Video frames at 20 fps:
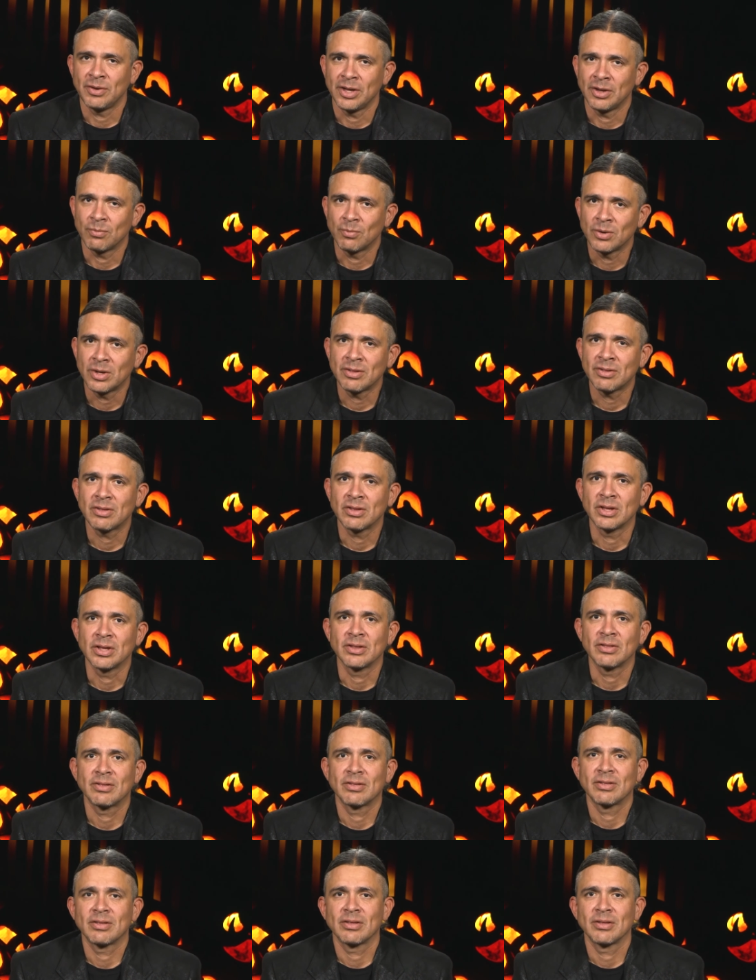in one
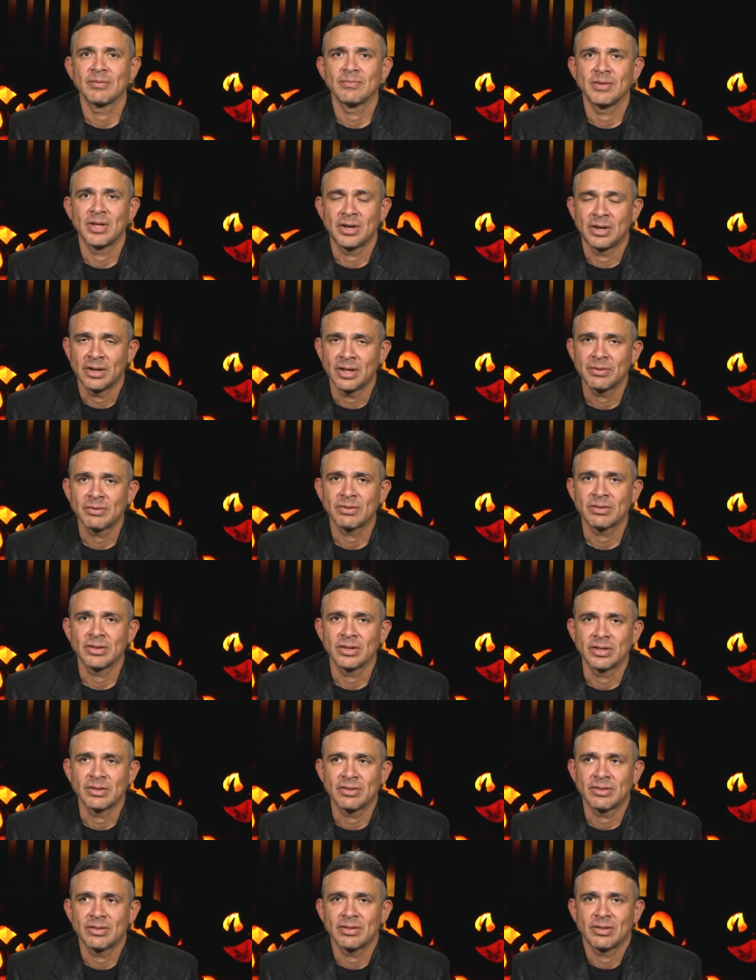sense, in another
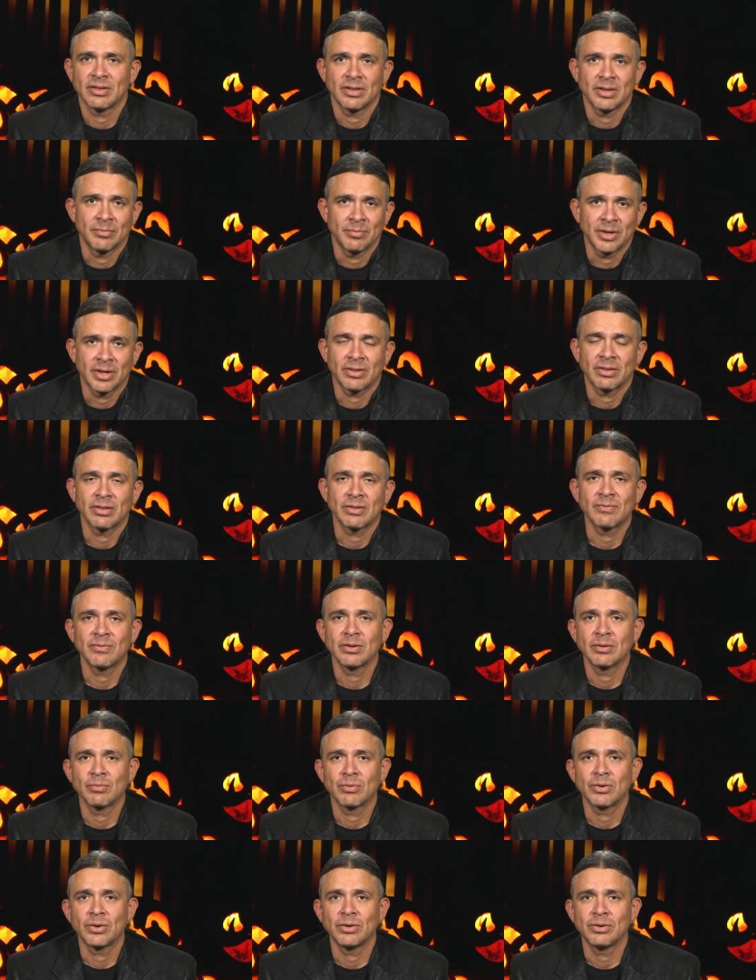sense, it makes us
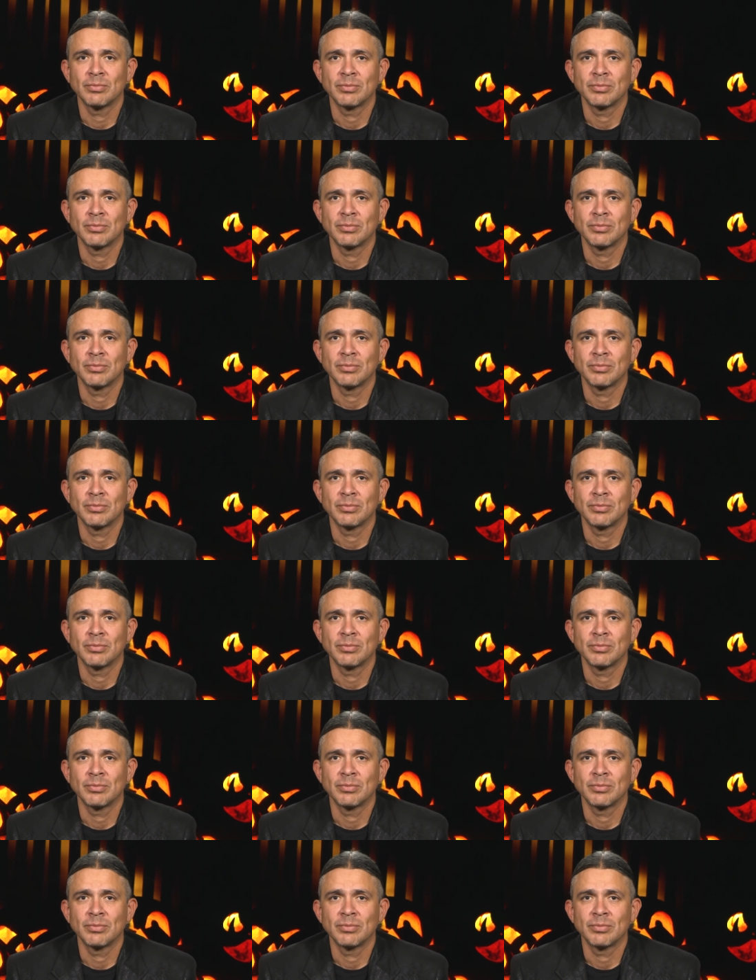feel more